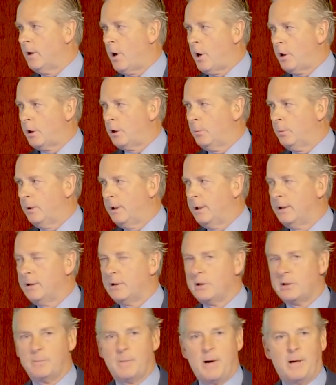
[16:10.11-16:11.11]
arguably
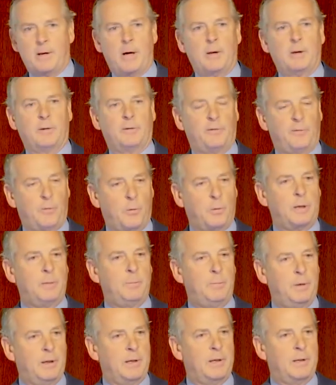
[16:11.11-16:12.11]
there's about
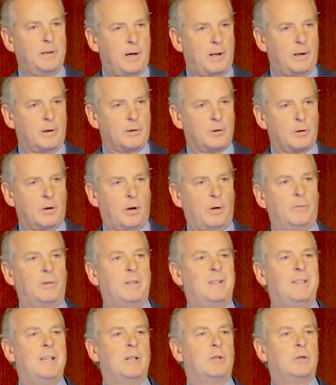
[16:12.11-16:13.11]
$140 billion
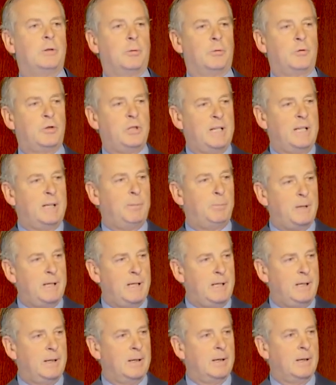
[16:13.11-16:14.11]
of additional
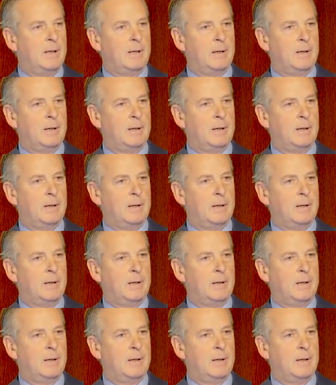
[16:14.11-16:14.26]
GDP